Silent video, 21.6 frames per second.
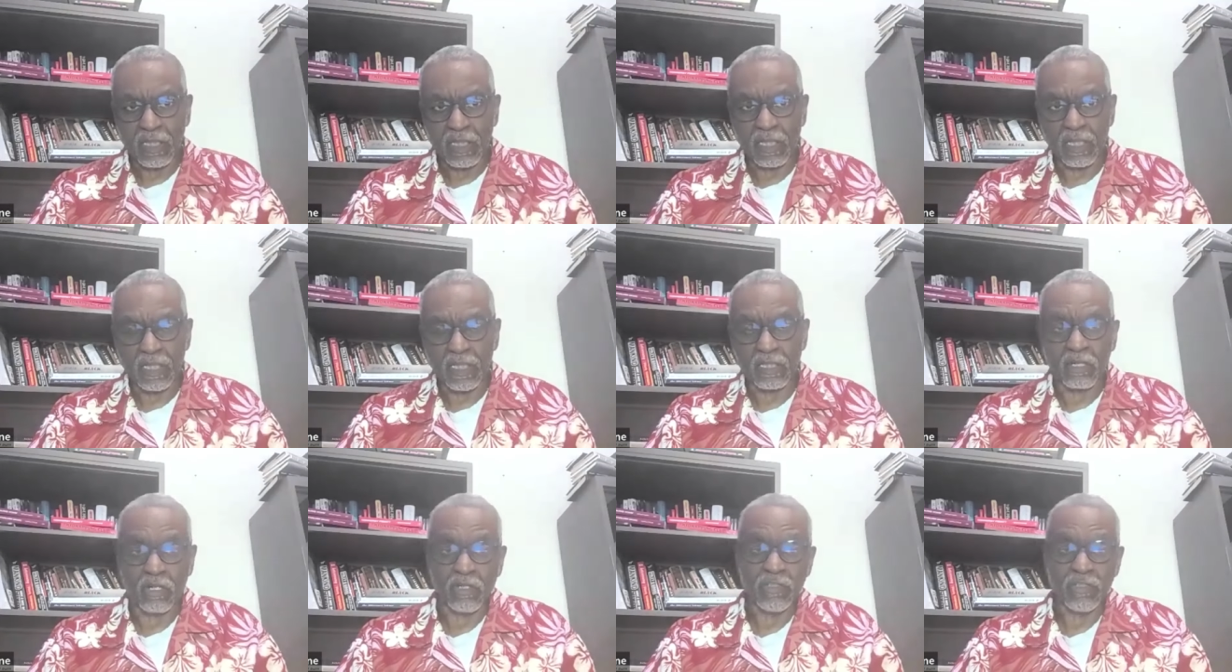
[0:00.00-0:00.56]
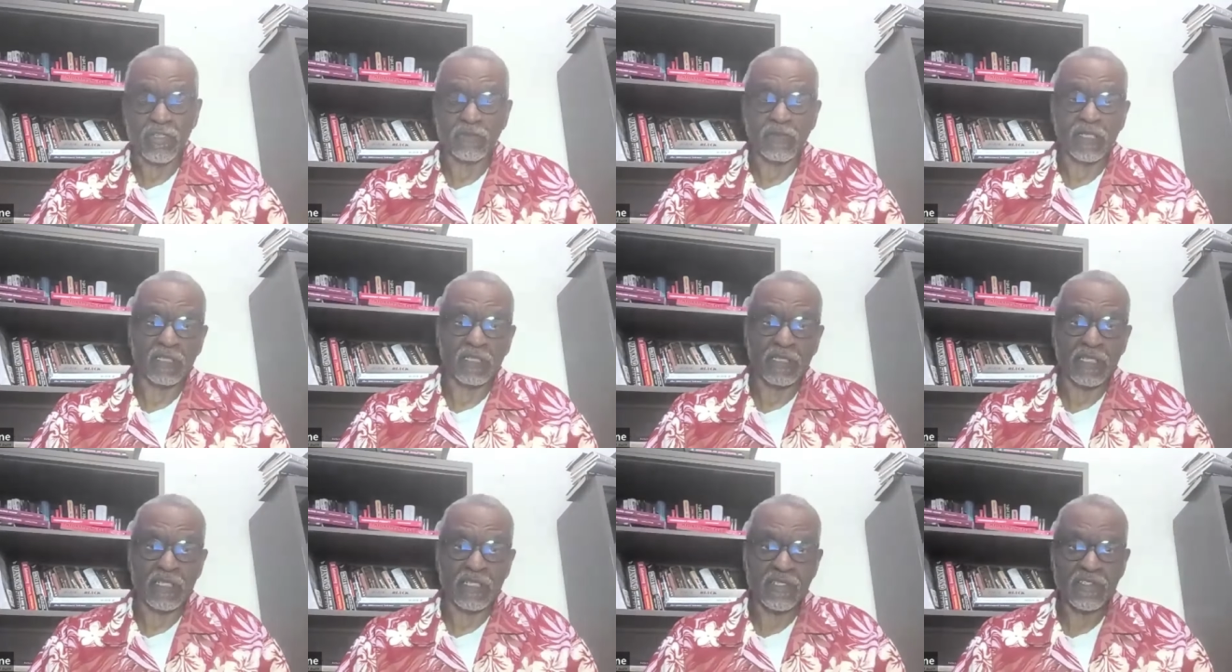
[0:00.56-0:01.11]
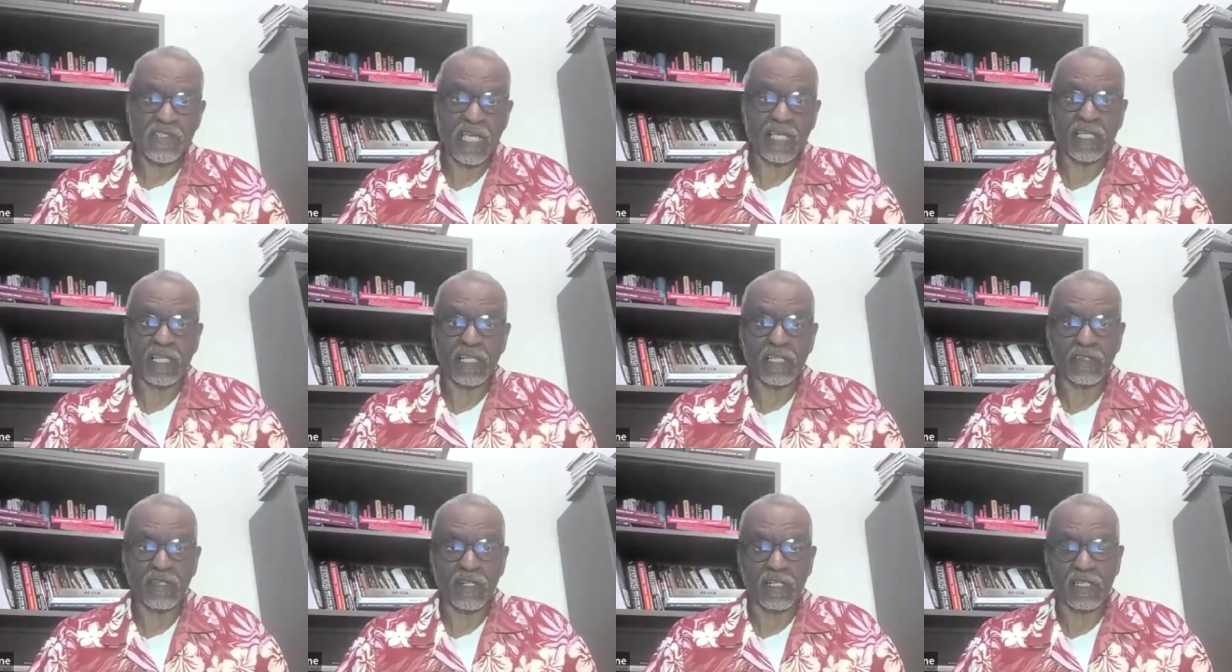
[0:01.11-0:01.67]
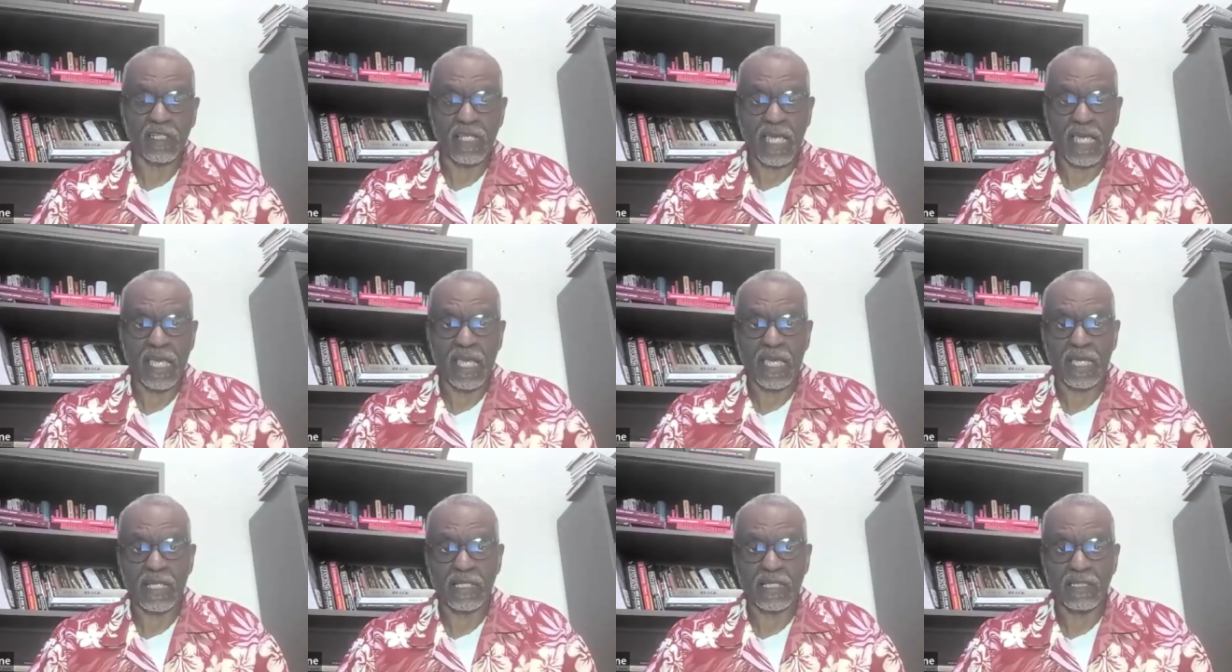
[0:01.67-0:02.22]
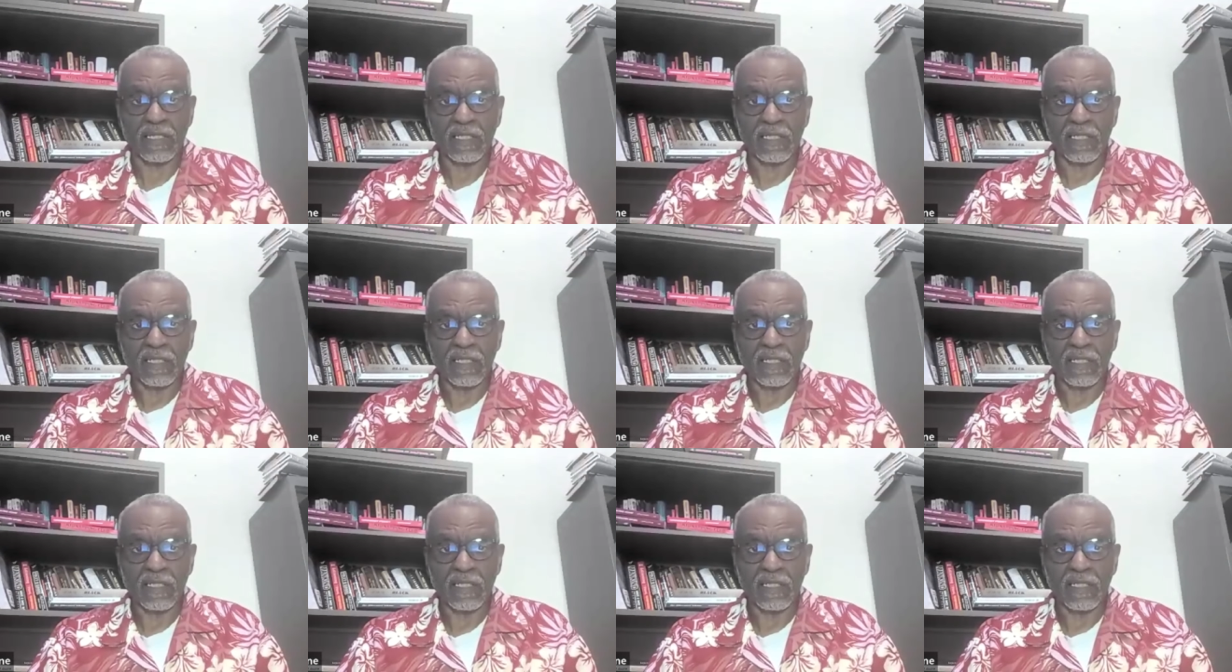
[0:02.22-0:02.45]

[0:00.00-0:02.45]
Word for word: and ultimately taking their land